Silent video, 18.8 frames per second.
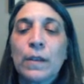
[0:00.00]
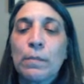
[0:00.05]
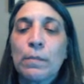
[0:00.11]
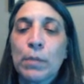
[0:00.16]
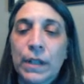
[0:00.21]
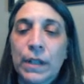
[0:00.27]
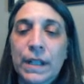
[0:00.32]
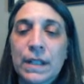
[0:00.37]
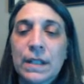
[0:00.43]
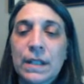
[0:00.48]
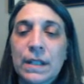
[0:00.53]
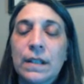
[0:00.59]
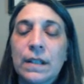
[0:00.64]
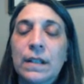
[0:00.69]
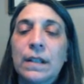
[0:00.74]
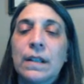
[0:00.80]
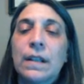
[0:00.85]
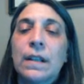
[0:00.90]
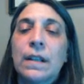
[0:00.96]
the bullet?
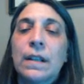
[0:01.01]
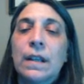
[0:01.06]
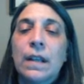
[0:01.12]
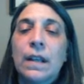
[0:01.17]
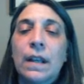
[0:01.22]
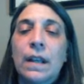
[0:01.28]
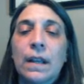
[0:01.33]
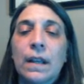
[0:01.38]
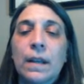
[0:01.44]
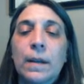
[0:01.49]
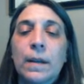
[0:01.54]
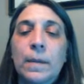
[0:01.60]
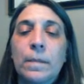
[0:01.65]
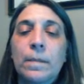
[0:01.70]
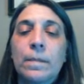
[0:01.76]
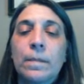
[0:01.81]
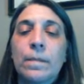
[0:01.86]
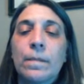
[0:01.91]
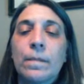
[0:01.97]

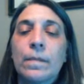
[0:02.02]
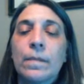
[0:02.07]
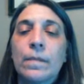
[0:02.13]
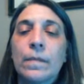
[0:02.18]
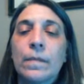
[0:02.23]
The